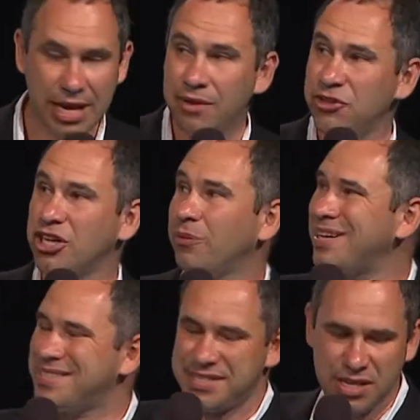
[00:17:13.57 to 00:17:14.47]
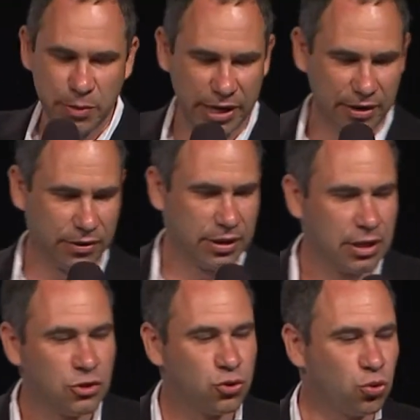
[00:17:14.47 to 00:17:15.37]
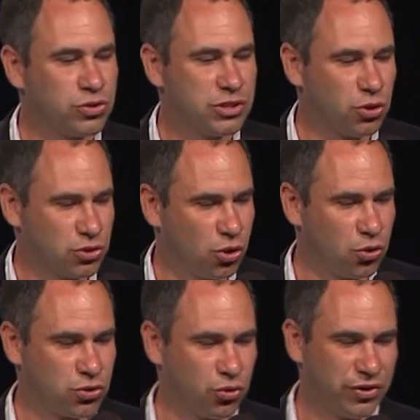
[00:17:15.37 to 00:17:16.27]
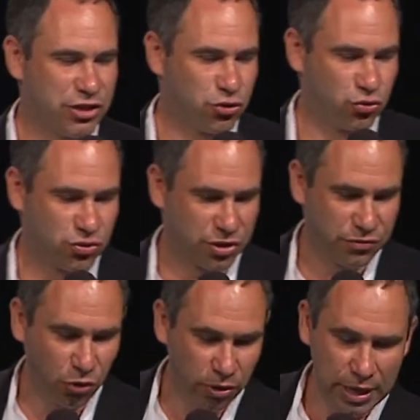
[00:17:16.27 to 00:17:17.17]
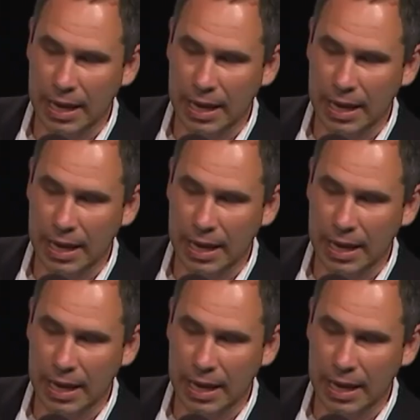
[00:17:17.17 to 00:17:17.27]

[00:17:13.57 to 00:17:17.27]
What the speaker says: which are quite similar to those of H.264.